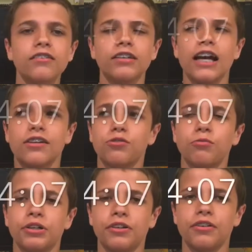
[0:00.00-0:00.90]
The actual
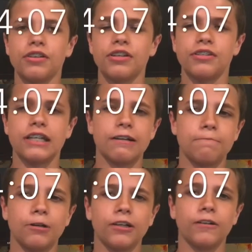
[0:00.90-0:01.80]
winner is Harry
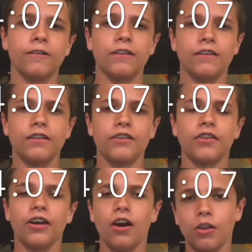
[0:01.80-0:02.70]
Potter and the
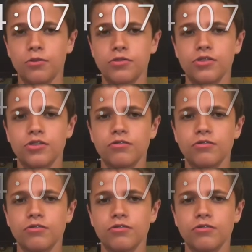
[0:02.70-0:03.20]
Deathly Hallows.